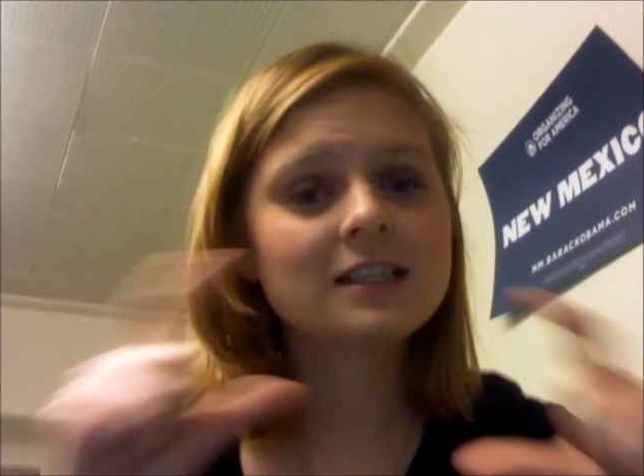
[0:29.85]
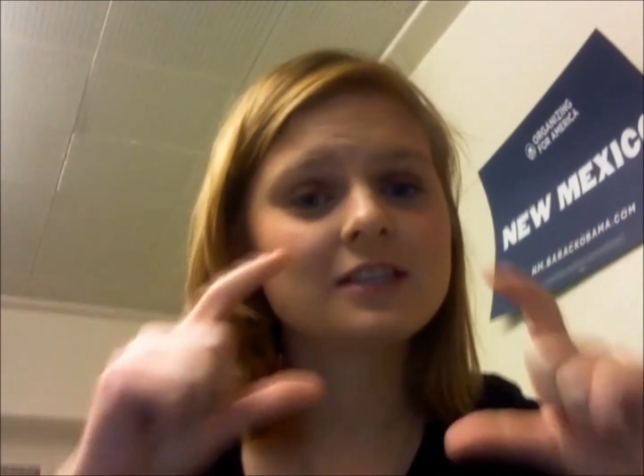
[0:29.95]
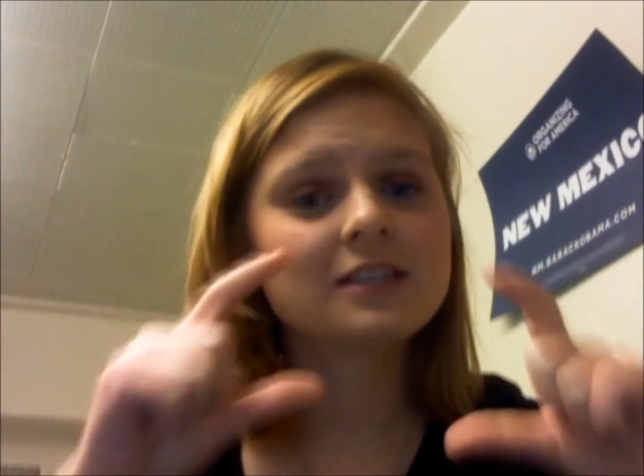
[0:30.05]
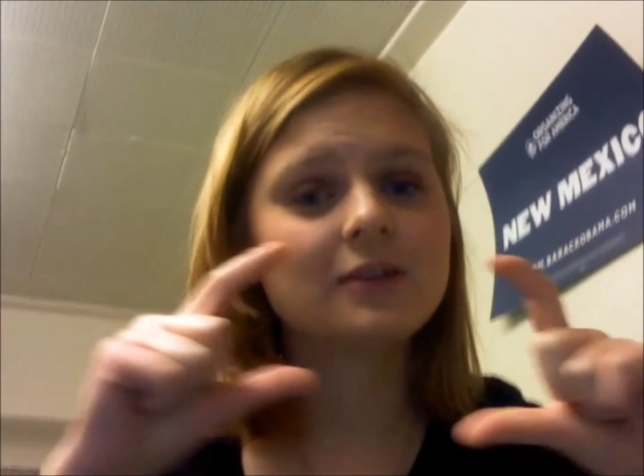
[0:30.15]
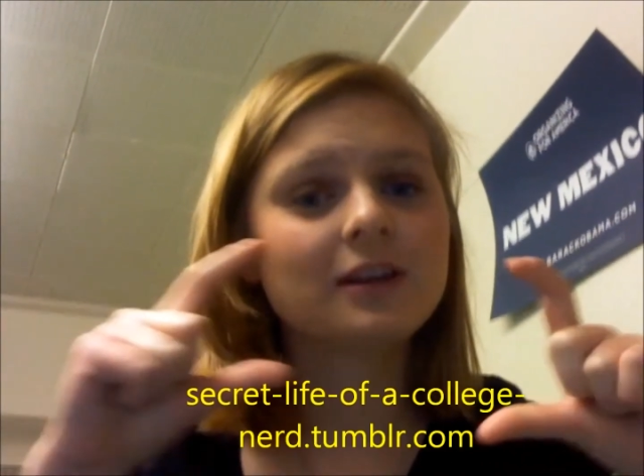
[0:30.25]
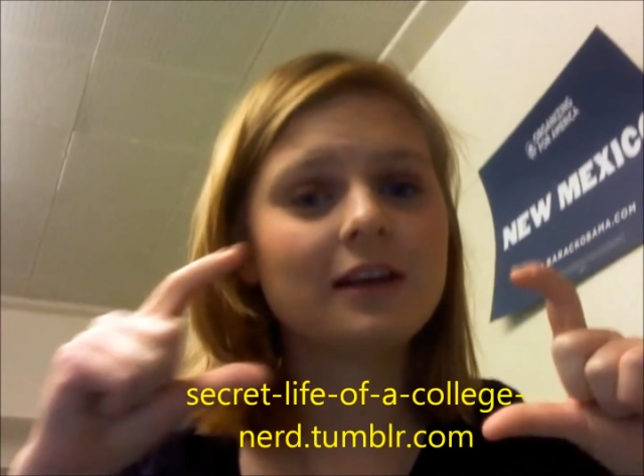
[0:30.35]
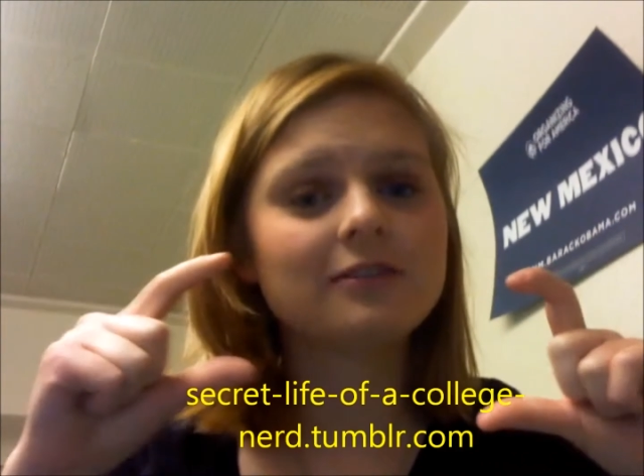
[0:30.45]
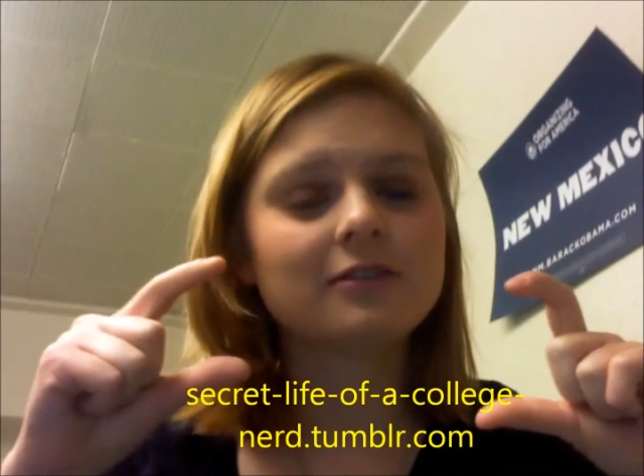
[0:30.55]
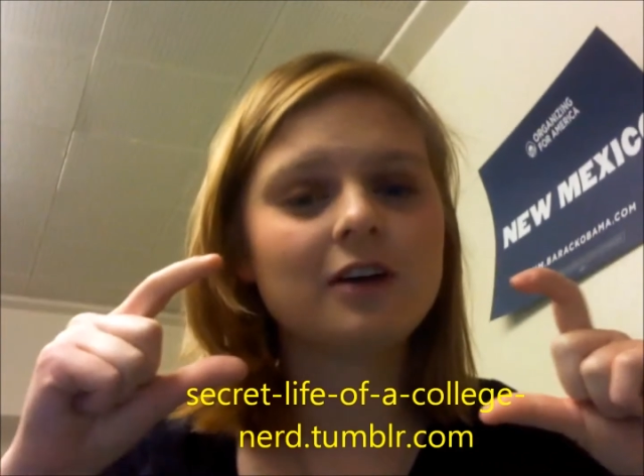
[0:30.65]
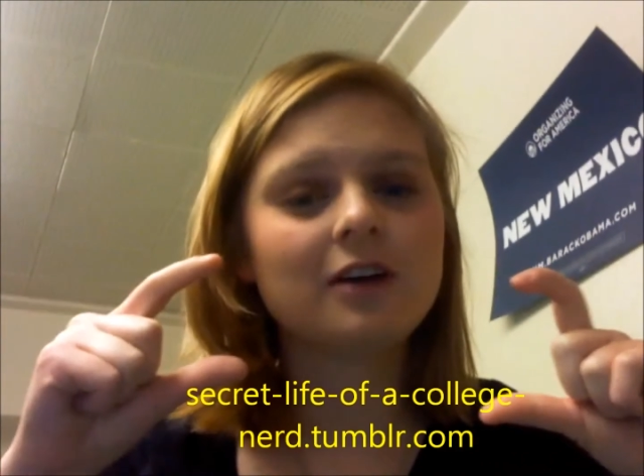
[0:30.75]
Secret Life of
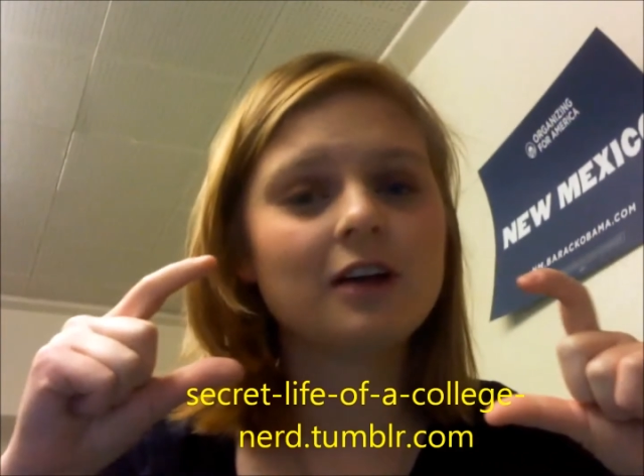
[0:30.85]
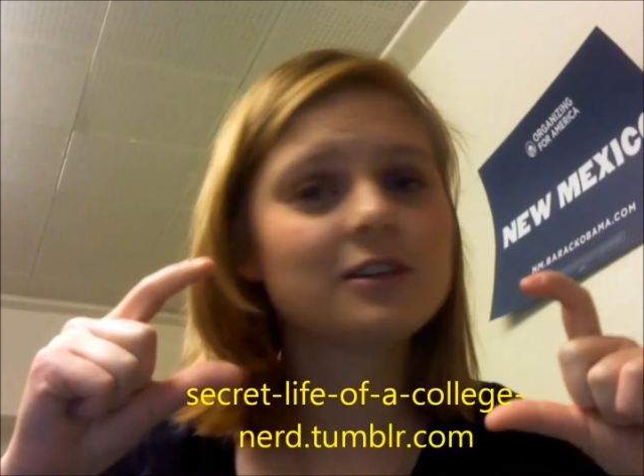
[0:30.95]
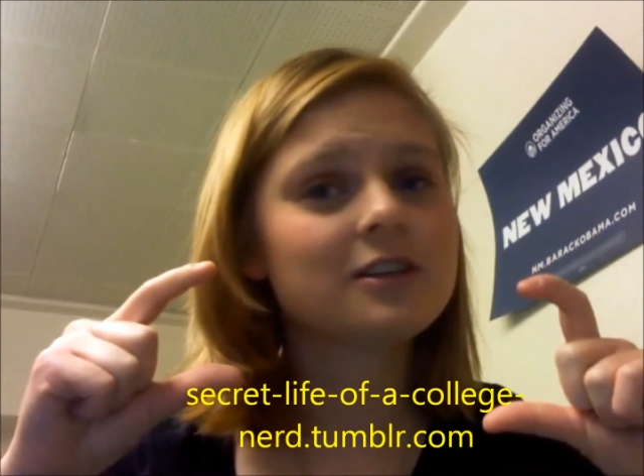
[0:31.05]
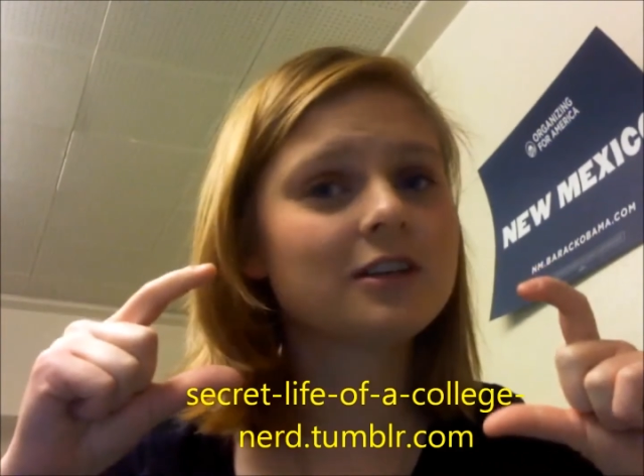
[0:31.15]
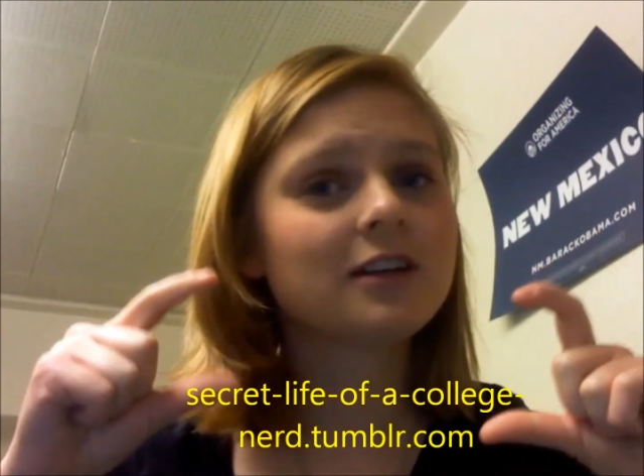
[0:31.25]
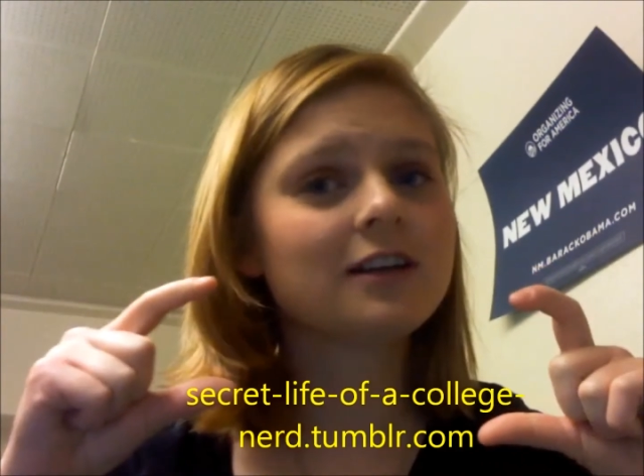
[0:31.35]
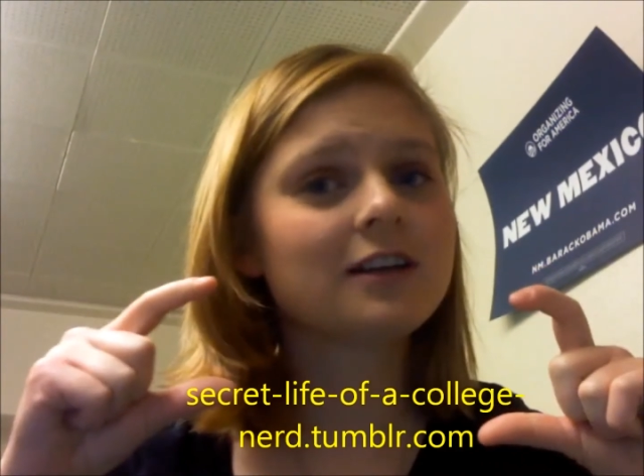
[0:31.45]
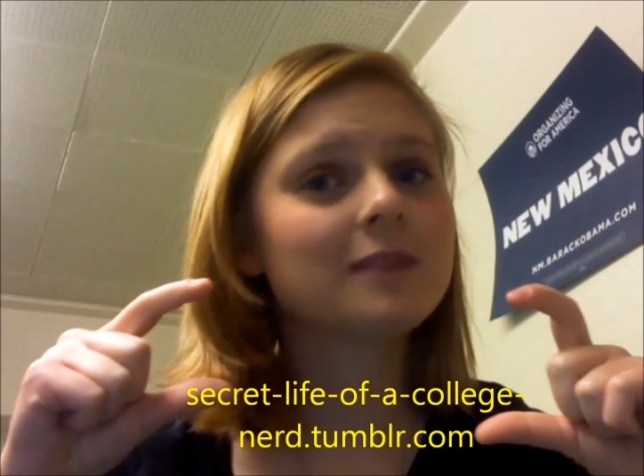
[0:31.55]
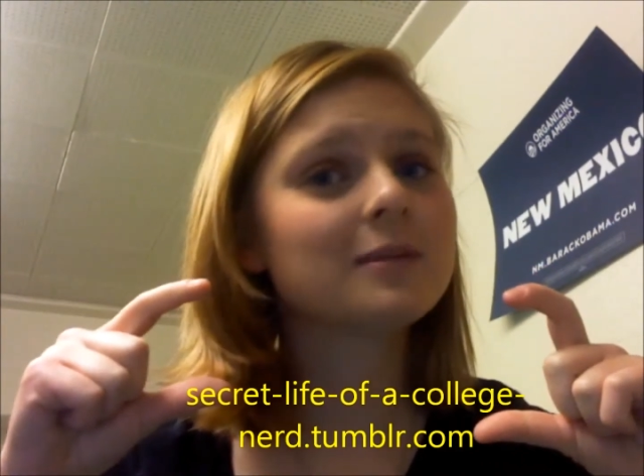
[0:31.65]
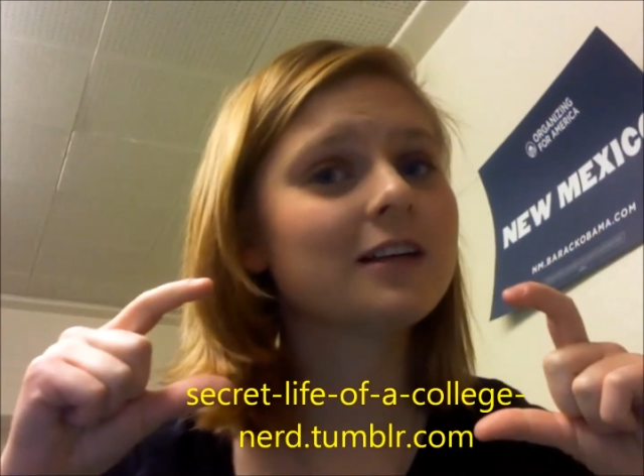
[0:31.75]
a College
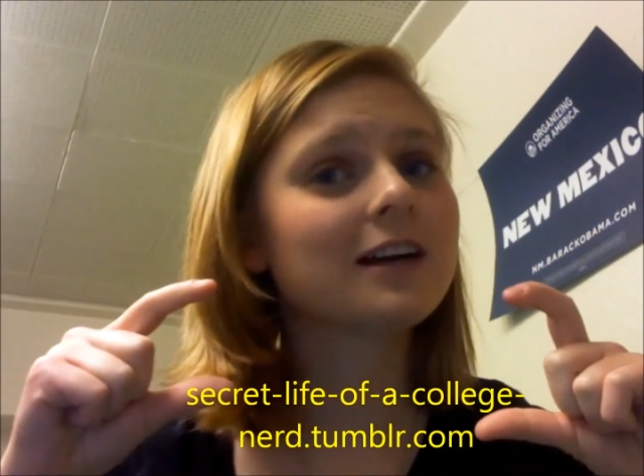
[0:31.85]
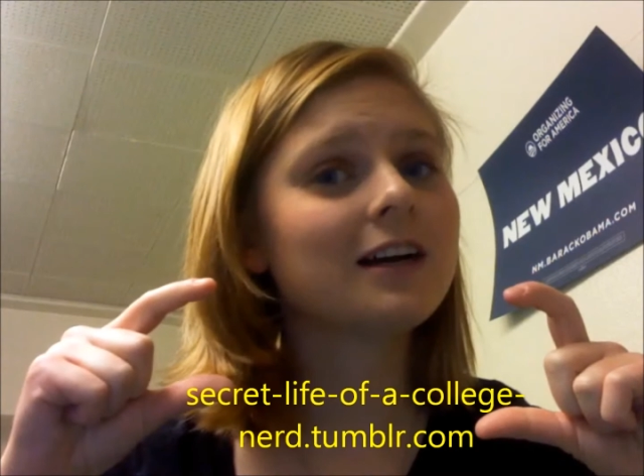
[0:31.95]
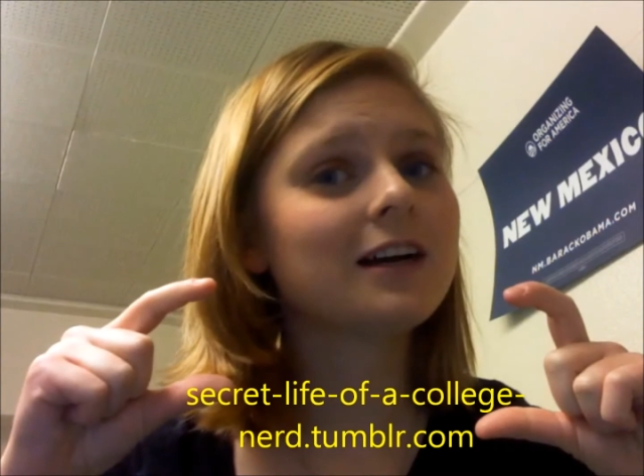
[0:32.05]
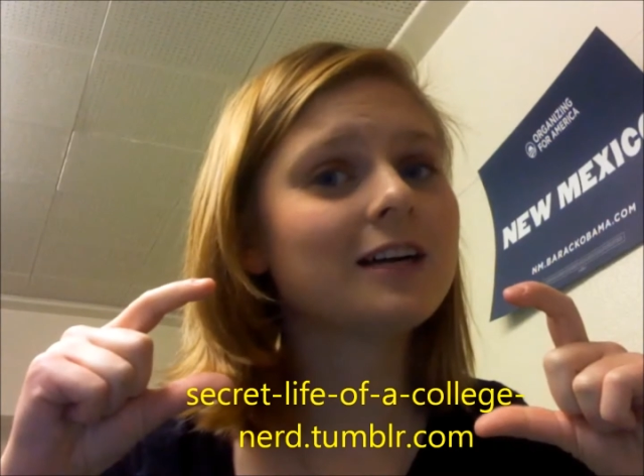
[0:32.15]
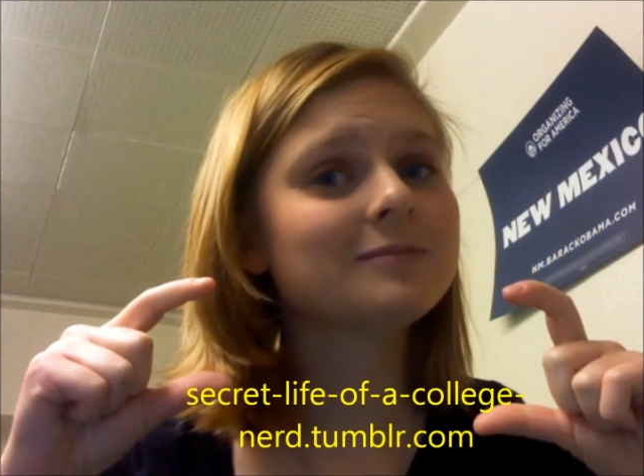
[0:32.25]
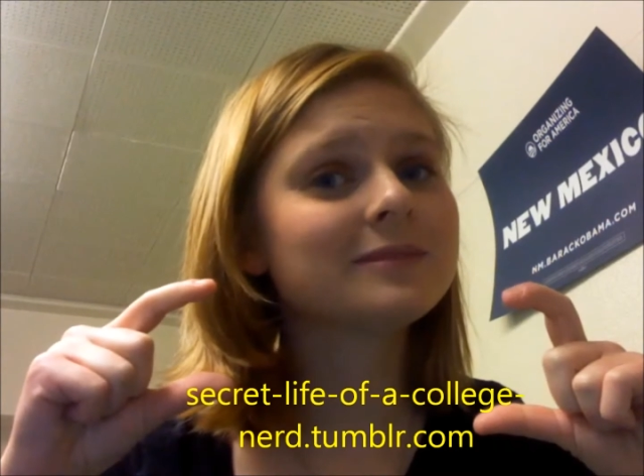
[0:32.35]
Nerd.tumblr.com.